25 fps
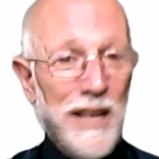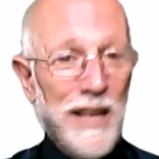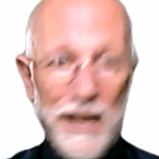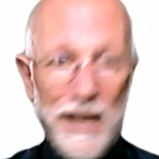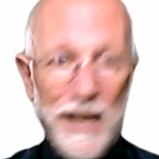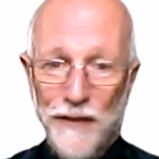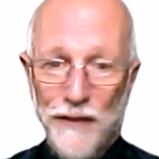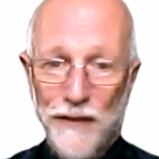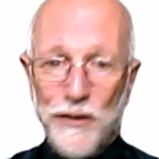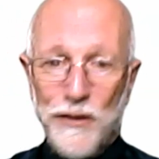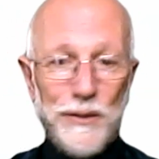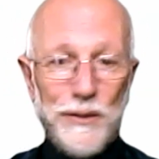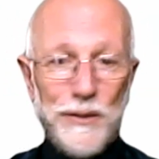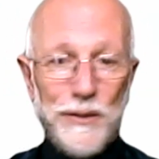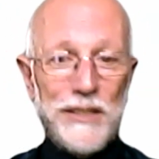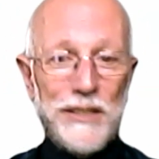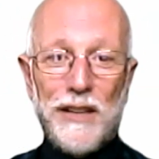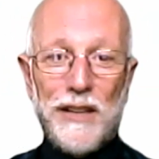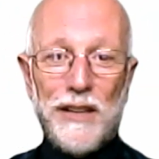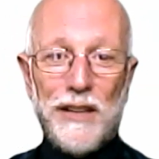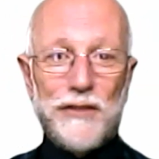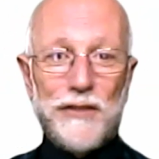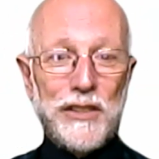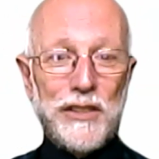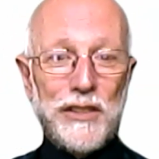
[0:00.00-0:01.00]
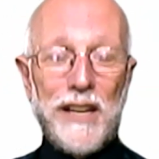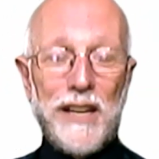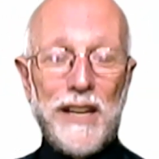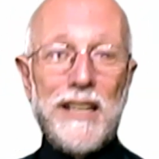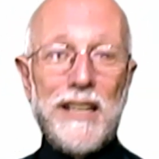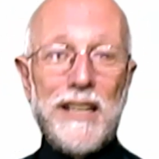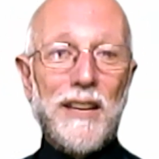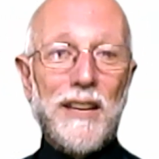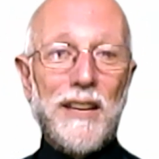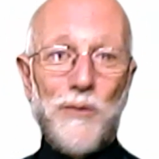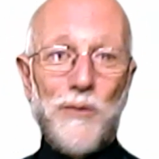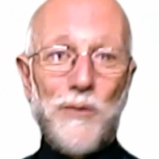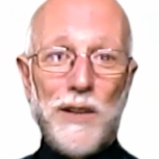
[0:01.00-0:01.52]
If you're doing self-study,
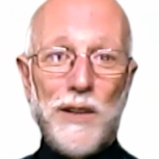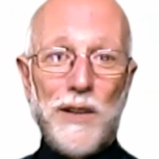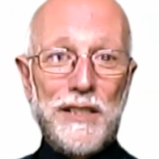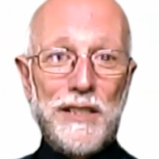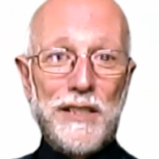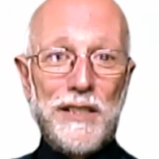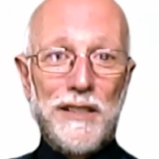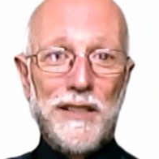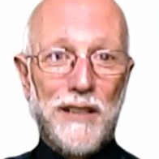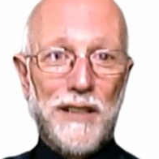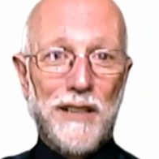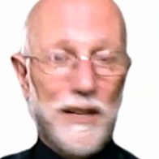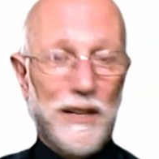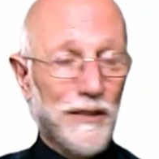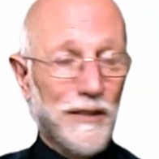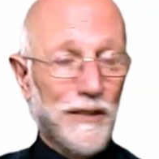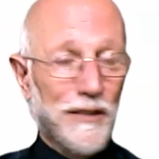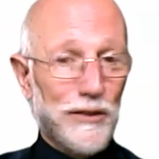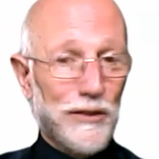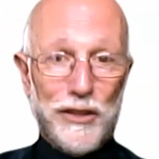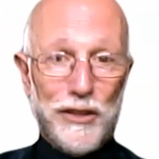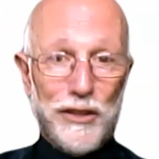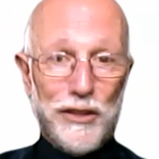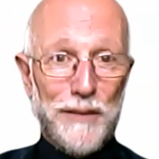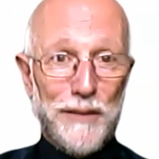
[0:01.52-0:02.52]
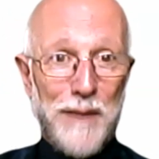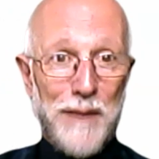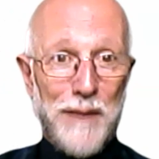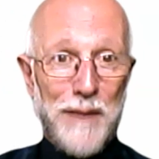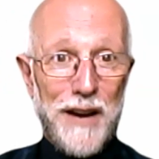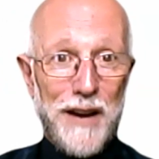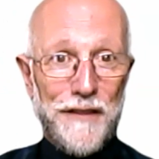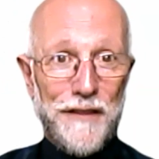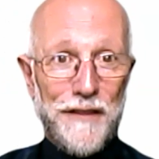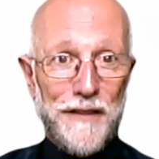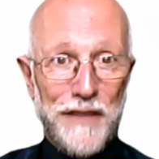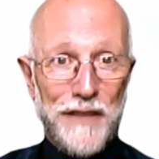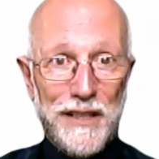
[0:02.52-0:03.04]
like watching an Ursula
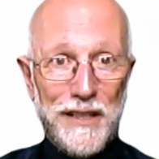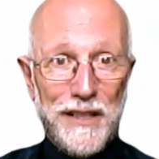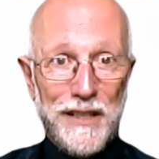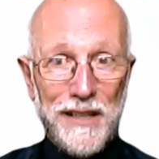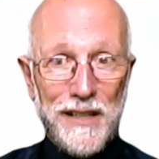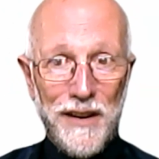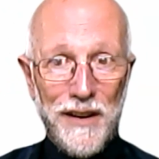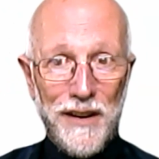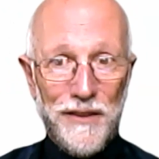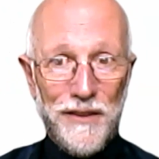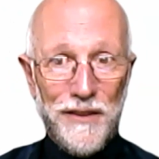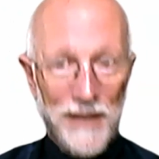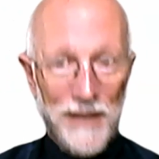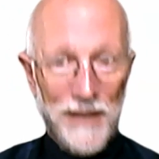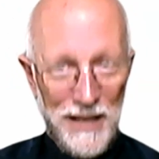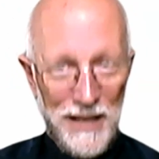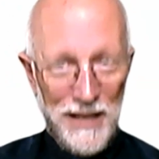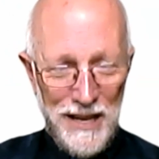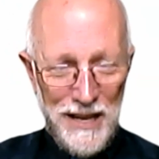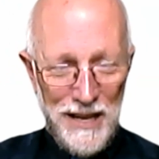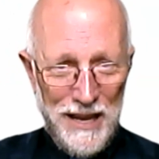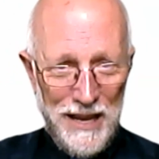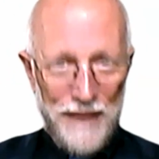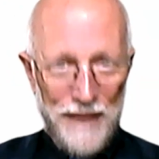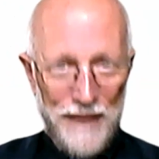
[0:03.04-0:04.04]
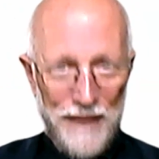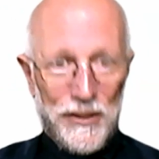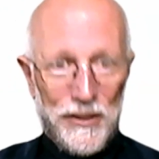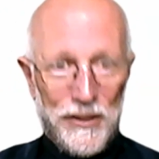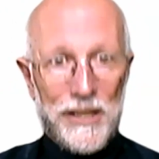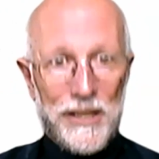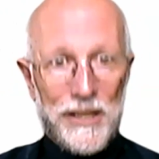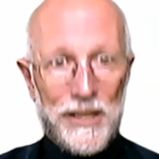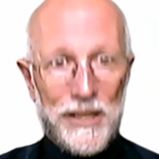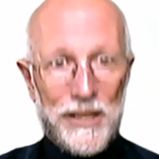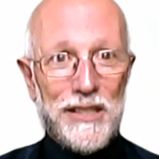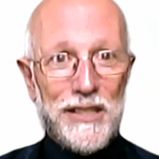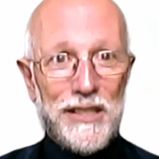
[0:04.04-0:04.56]
Meyer video, if you
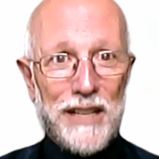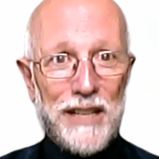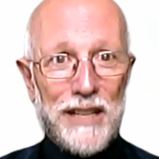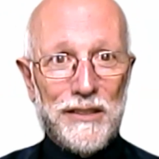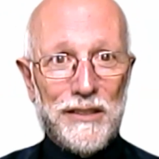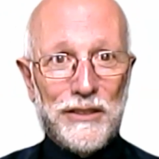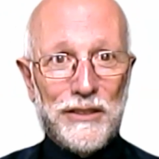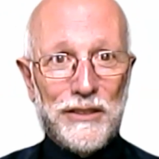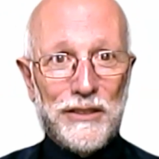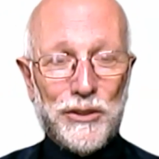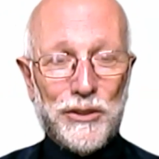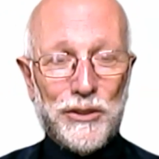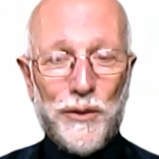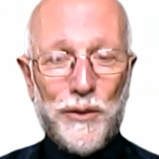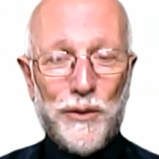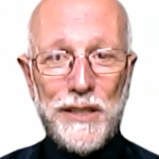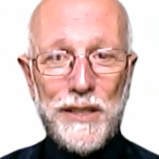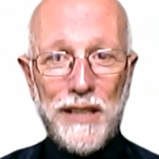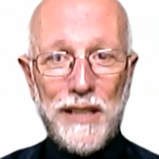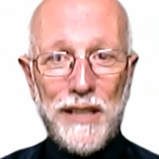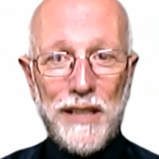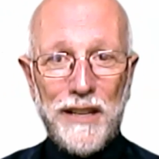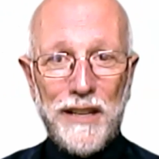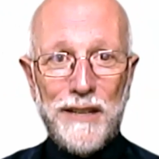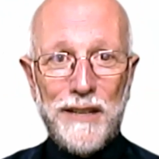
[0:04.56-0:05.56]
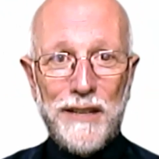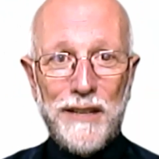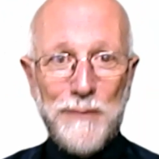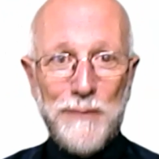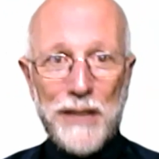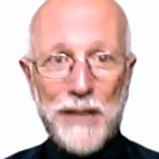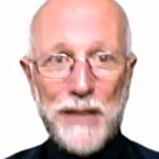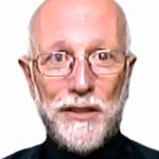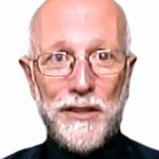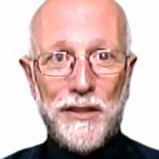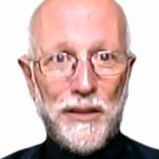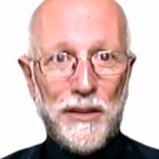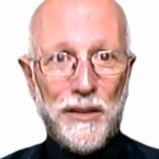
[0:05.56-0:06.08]
see the session on storytelling and it
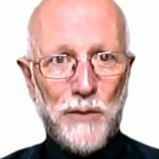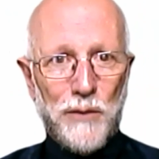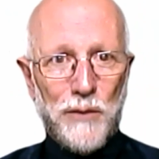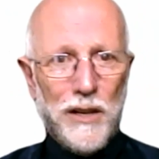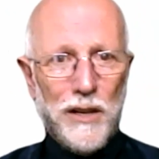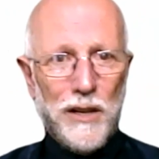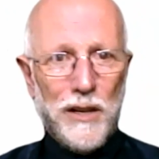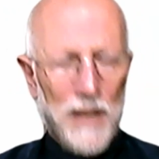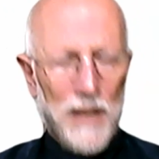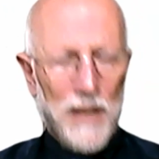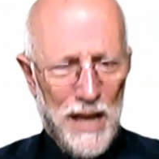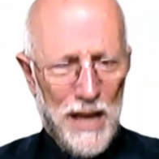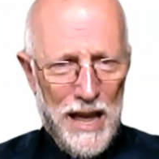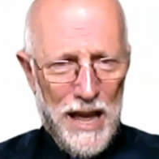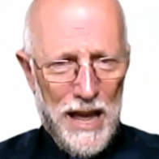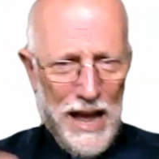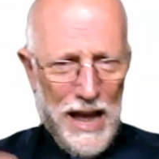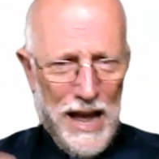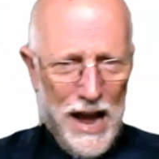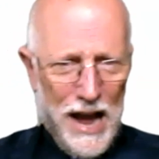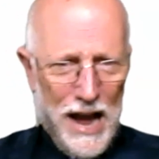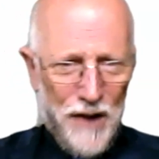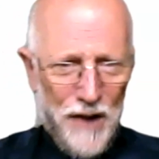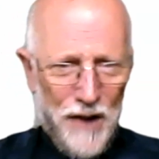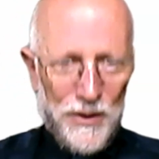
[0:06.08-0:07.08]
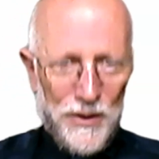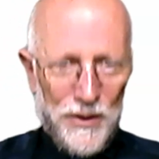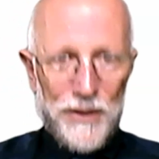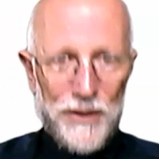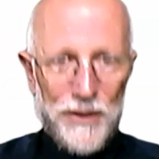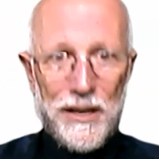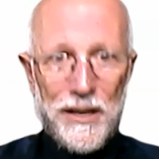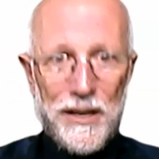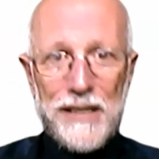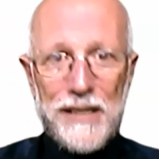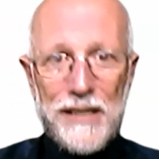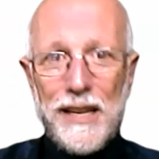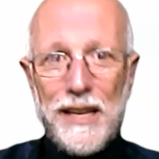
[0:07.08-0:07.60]
makes you think, well, how
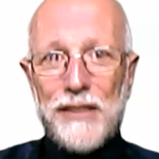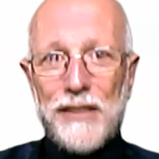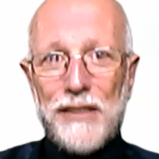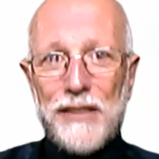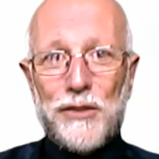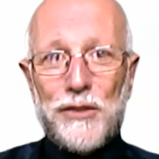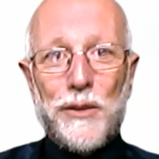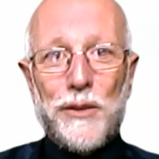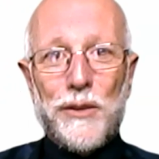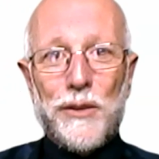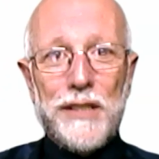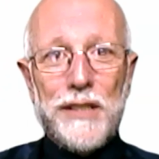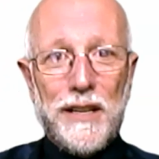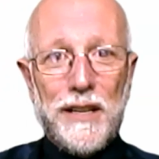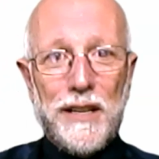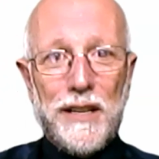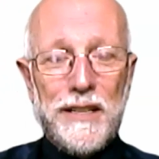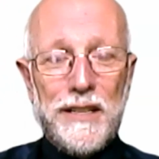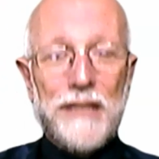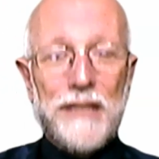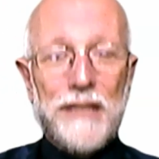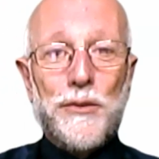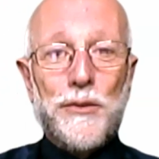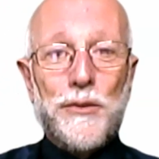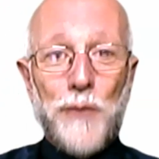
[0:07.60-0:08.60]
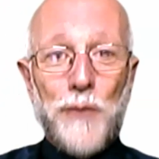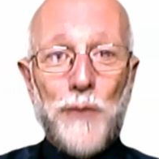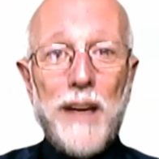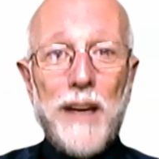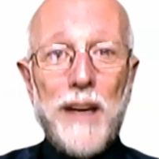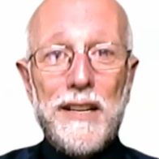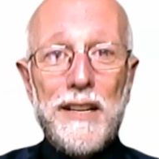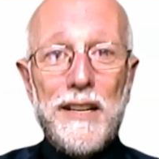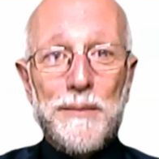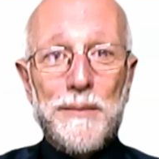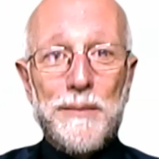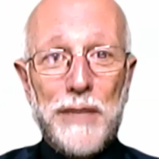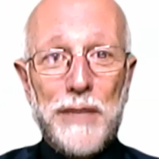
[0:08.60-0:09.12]
could I take storytelling into
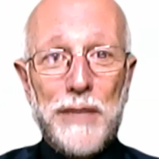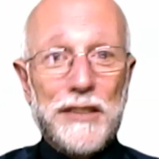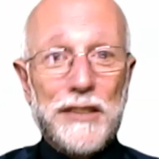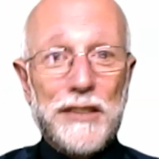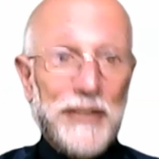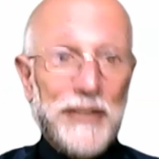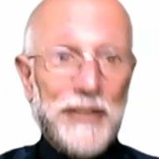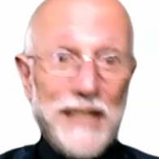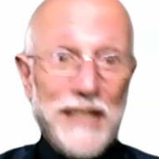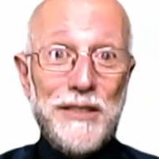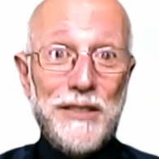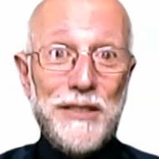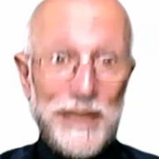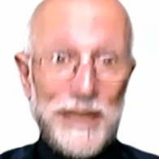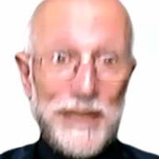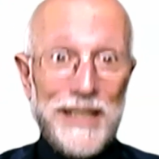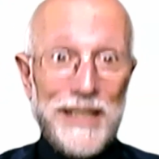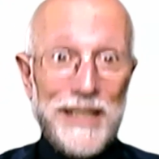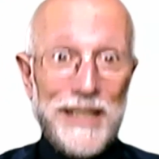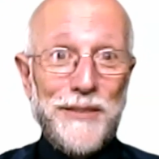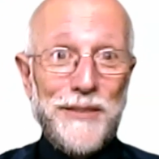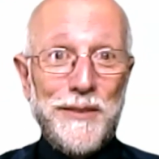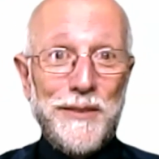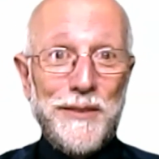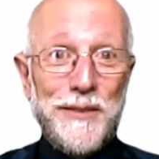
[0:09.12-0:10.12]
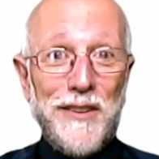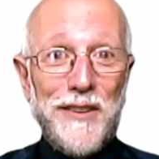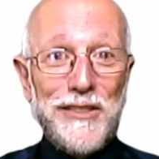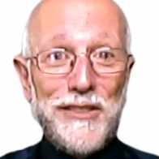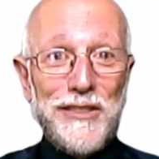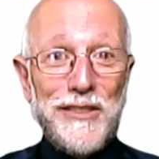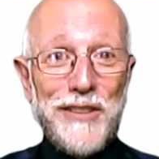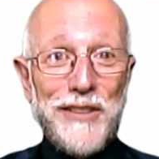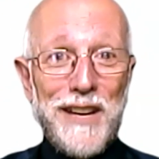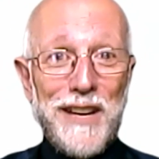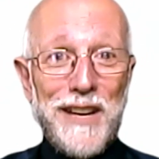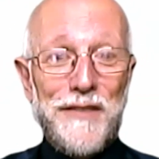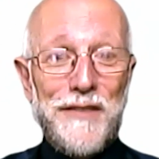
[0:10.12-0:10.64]
writing a pitch? Then you see that we've also
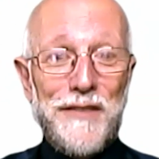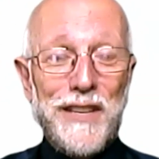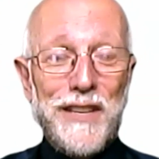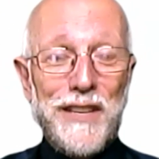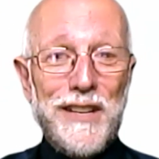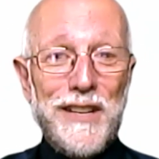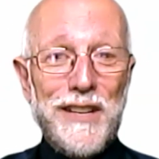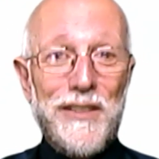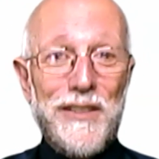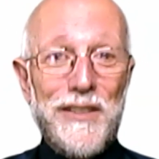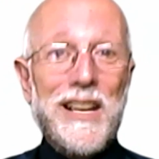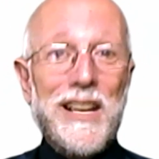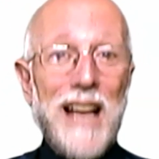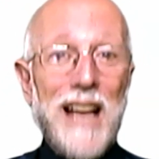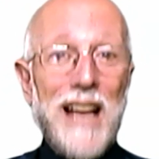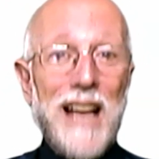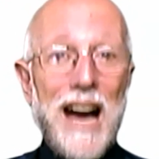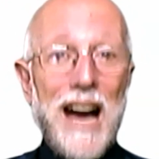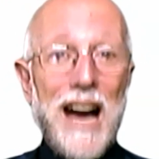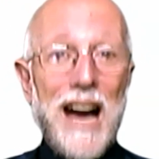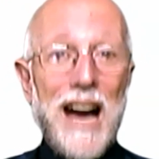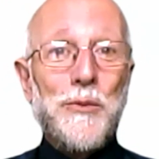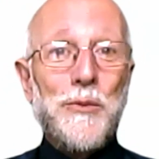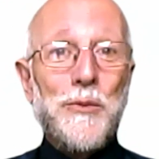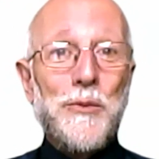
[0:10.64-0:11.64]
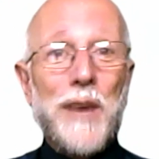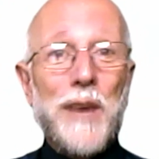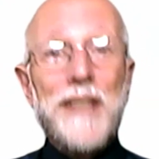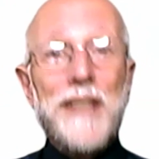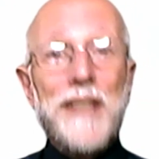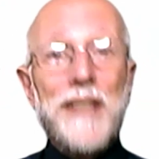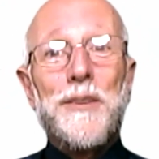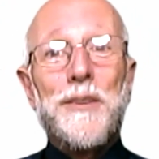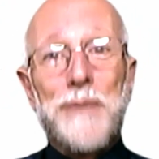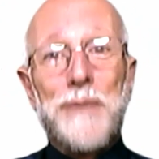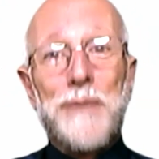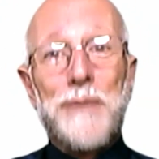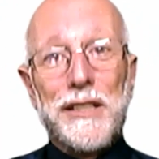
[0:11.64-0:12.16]
got a video on how to write
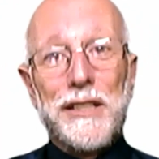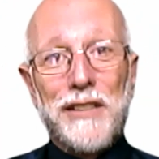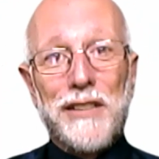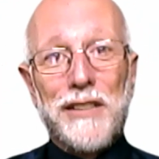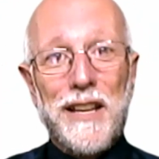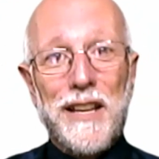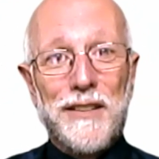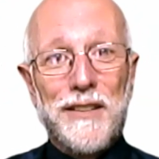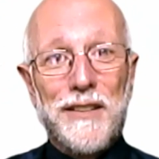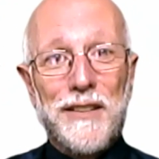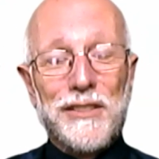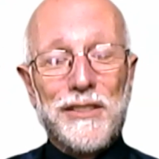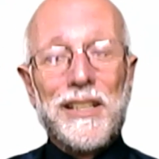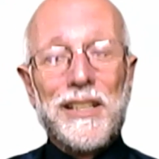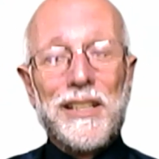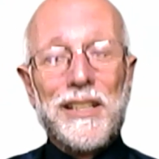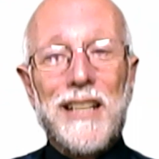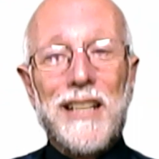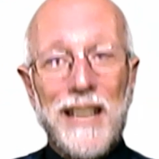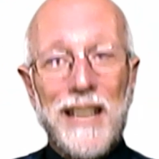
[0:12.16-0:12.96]
your pitch letters.